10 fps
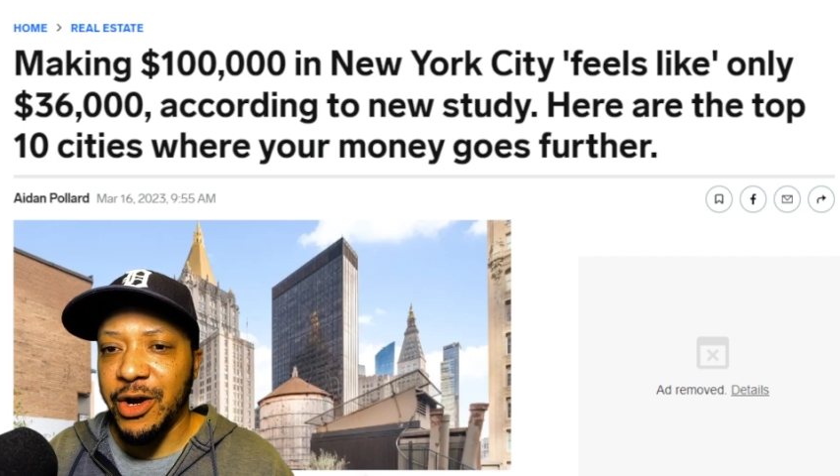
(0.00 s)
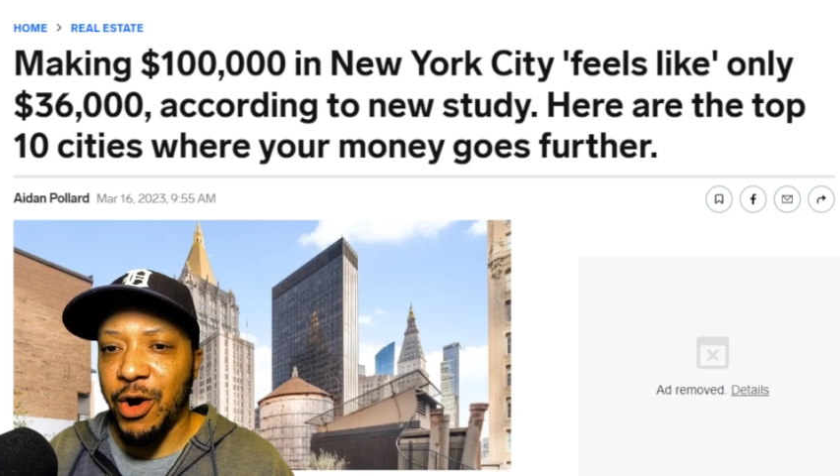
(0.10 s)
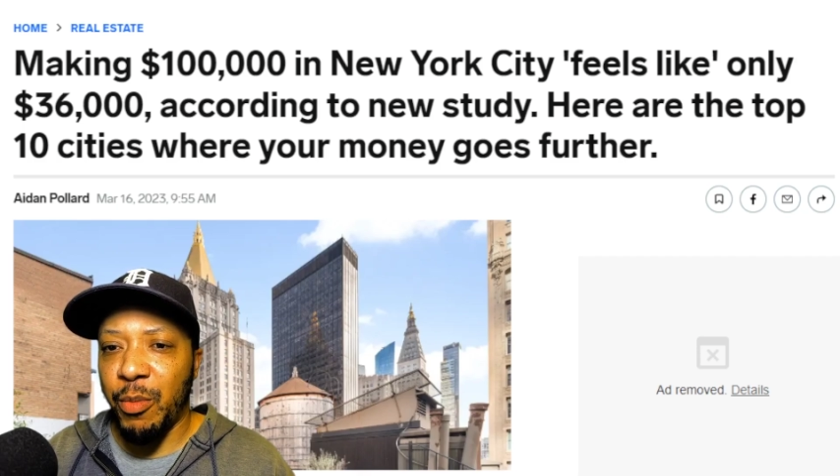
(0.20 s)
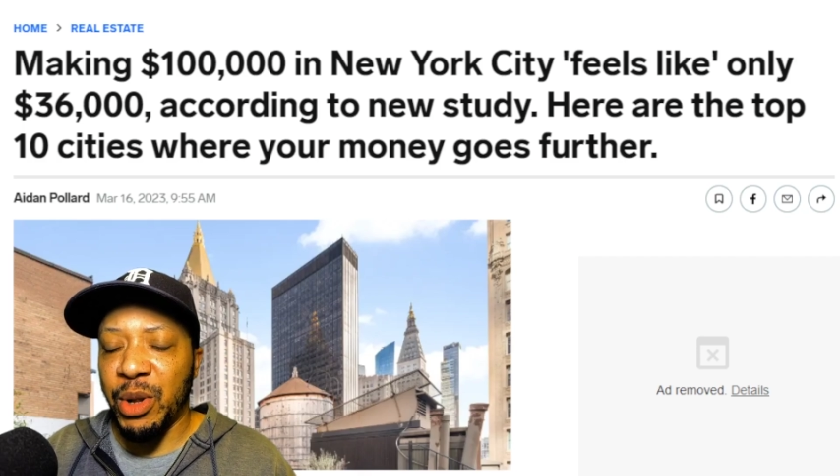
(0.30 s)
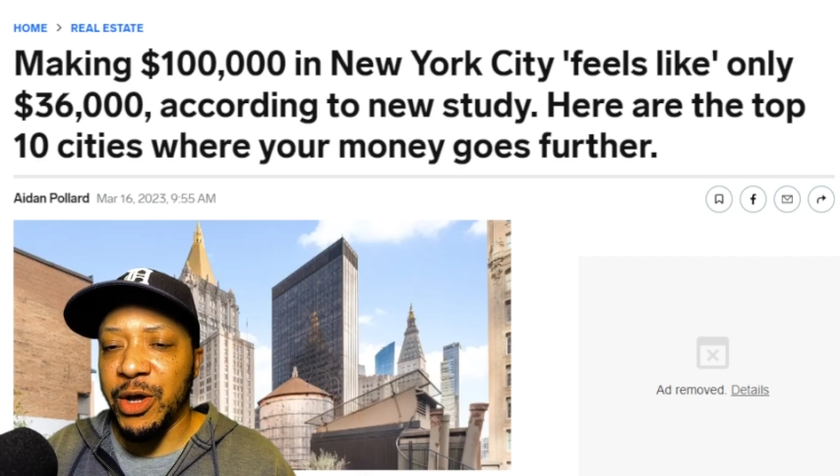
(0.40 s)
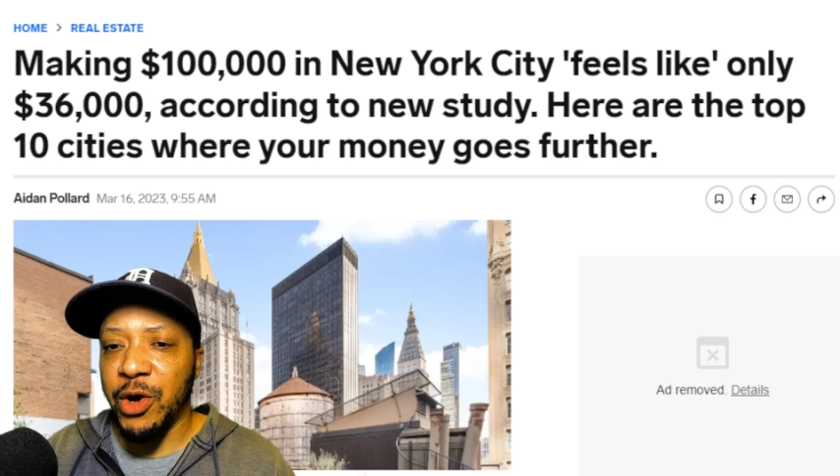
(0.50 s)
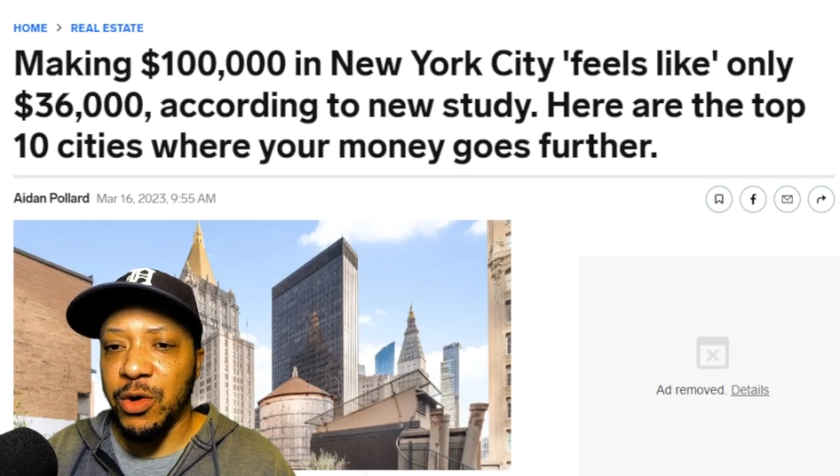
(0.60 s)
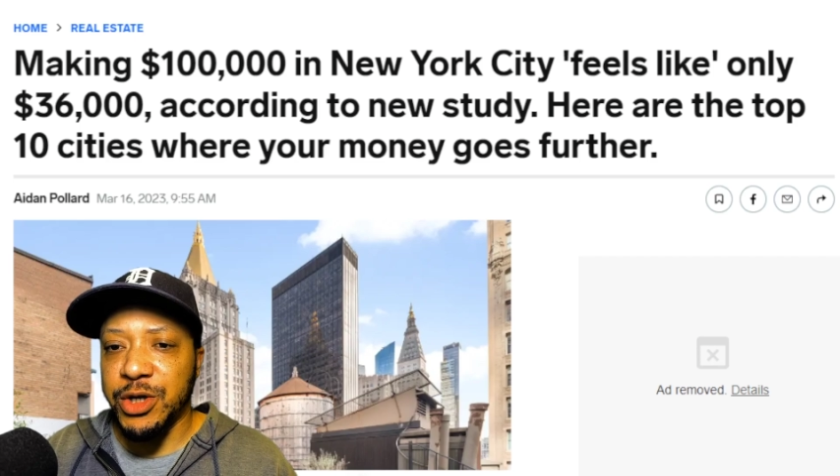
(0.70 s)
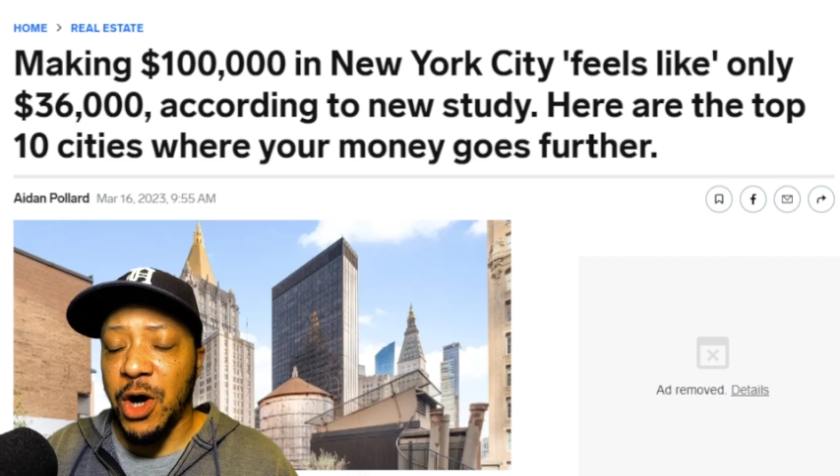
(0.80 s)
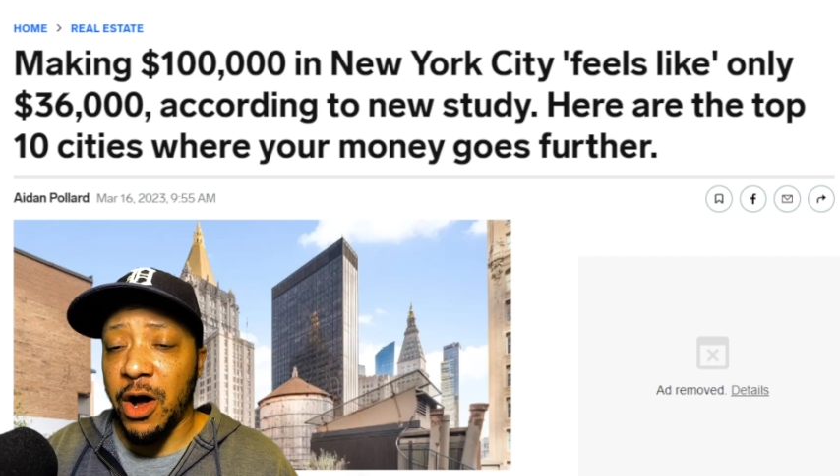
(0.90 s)
political
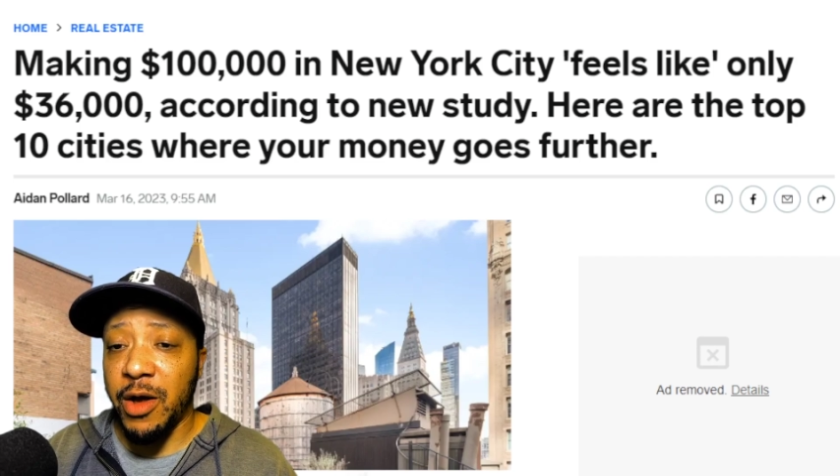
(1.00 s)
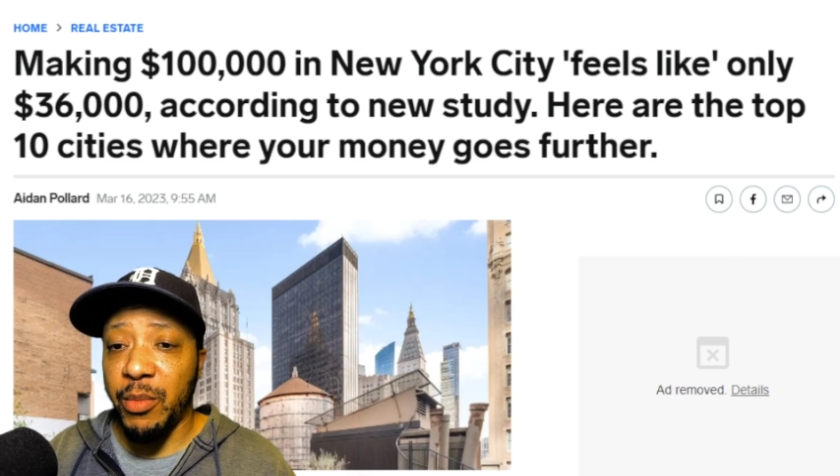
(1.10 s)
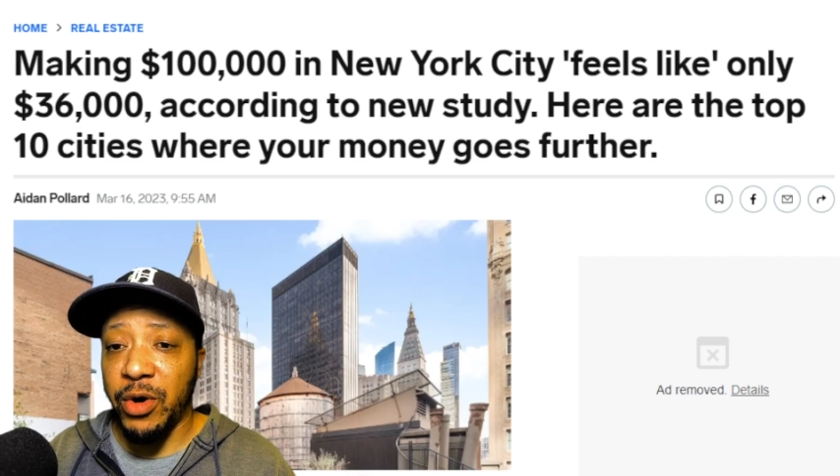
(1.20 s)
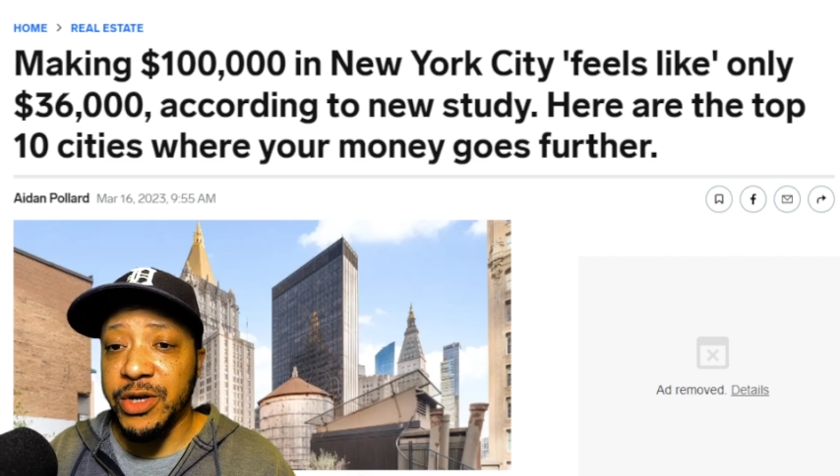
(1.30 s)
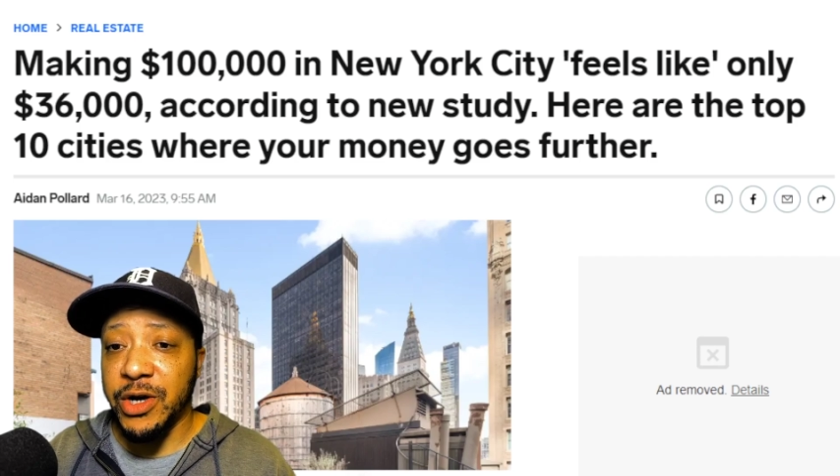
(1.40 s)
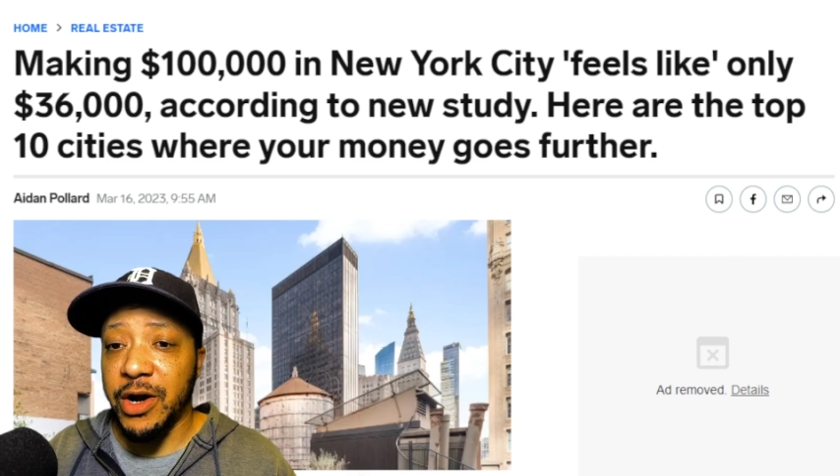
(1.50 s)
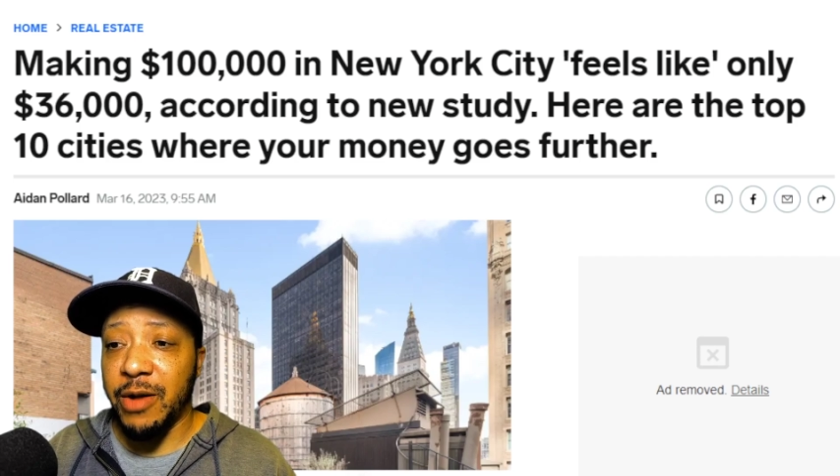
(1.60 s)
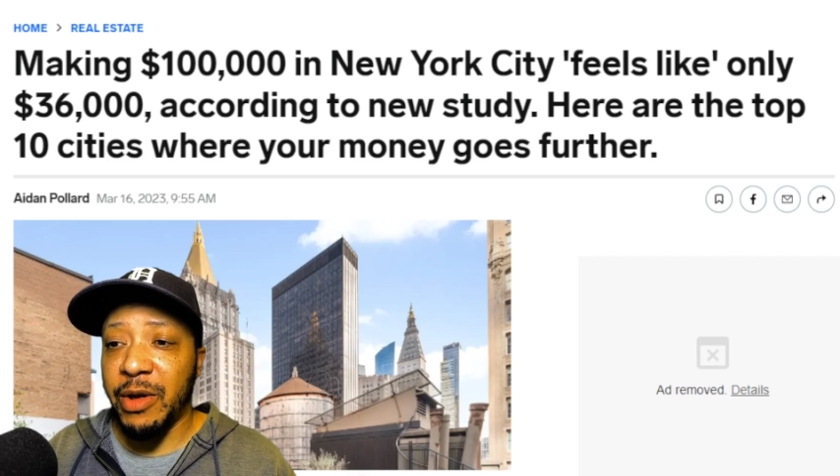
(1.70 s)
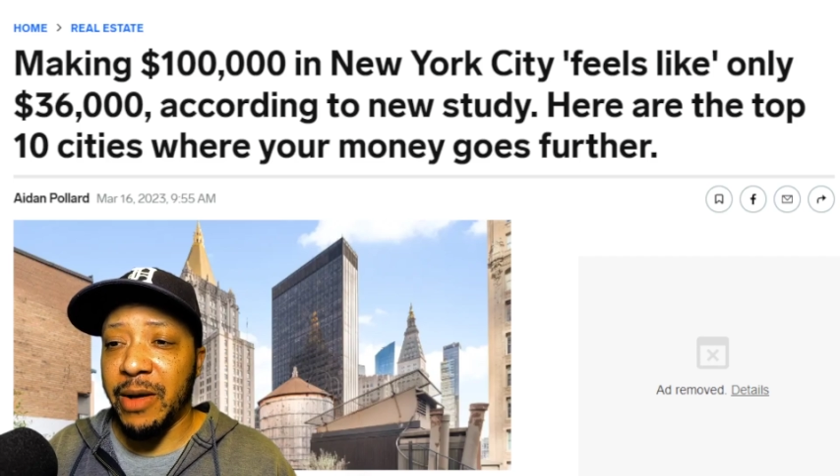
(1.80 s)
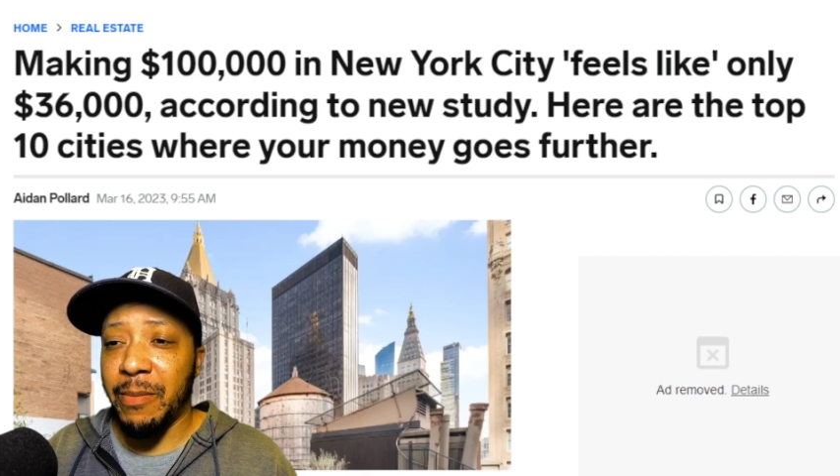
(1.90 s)
talking points are going to be